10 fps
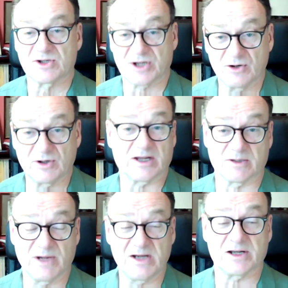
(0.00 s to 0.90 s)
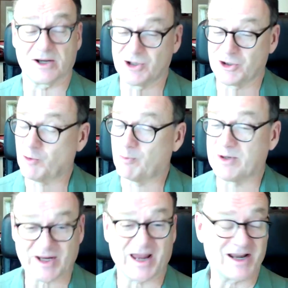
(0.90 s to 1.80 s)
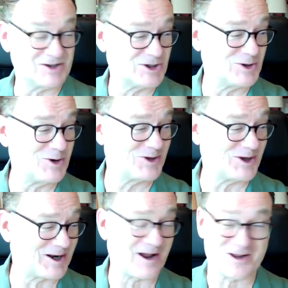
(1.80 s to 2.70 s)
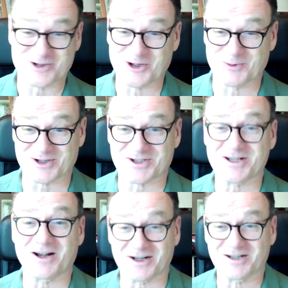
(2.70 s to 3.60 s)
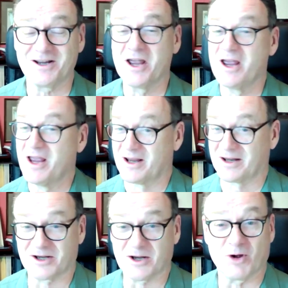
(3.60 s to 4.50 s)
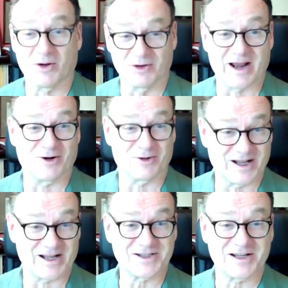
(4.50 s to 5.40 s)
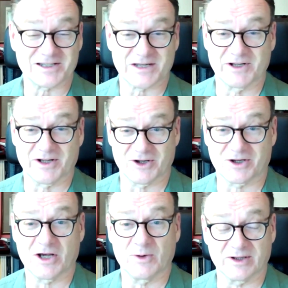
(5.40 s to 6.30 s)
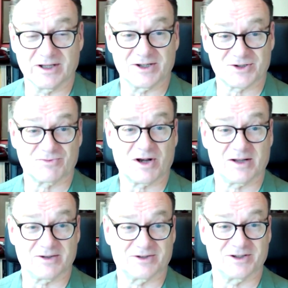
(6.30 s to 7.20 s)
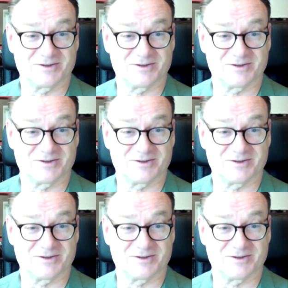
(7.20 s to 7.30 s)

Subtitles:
So as a mediator, you would be saying to the clients who are stuck, come on now, let's have another go at this rather